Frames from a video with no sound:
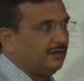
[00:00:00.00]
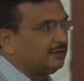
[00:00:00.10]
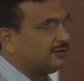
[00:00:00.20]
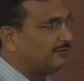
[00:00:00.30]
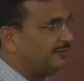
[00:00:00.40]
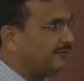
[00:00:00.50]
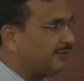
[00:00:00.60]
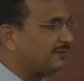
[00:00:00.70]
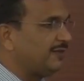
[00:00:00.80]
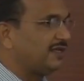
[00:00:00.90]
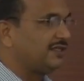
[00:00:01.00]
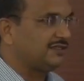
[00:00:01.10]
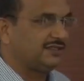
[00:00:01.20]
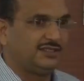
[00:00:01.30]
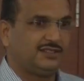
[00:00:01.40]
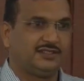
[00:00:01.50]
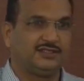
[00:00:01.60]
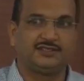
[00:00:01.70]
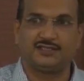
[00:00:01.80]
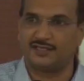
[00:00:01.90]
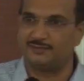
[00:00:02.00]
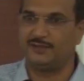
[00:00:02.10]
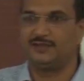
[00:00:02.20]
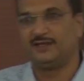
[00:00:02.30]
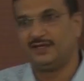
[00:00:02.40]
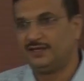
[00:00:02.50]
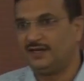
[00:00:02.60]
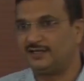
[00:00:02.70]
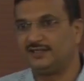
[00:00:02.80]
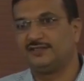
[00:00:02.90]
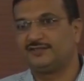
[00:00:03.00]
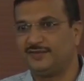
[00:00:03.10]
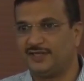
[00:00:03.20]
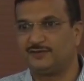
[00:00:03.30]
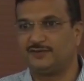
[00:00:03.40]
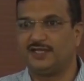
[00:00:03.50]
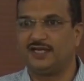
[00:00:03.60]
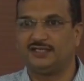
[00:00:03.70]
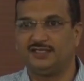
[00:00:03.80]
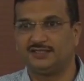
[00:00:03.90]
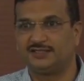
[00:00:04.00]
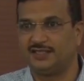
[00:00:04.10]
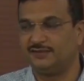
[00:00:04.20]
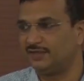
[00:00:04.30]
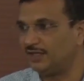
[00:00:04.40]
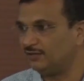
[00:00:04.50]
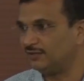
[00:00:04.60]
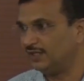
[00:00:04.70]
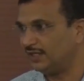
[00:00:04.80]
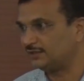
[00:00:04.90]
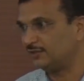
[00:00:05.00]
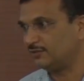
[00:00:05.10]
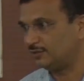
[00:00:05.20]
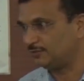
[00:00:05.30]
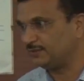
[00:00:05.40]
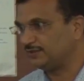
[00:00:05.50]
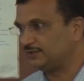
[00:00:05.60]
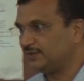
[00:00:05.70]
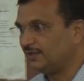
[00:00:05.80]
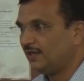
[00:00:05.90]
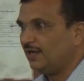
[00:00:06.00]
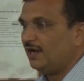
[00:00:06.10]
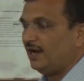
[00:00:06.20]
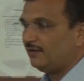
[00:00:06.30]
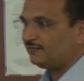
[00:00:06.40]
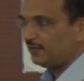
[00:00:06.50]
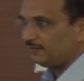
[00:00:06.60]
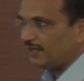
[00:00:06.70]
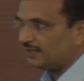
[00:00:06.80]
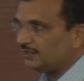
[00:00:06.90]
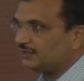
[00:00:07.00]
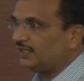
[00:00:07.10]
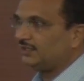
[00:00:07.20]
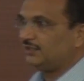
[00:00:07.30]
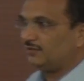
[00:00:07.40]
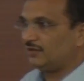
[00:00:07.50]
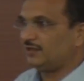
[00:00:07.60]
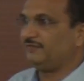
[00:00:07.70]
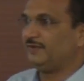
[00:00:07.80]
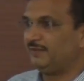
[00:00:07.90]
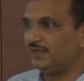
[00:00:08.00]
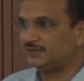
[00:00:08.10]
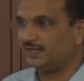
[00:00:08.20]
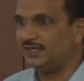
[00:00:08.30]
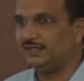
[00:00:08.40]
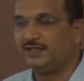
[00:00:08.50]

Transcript: So before marriage, his earning is very good and he is saving around 8,000 rupees. After marriage and he got a female child,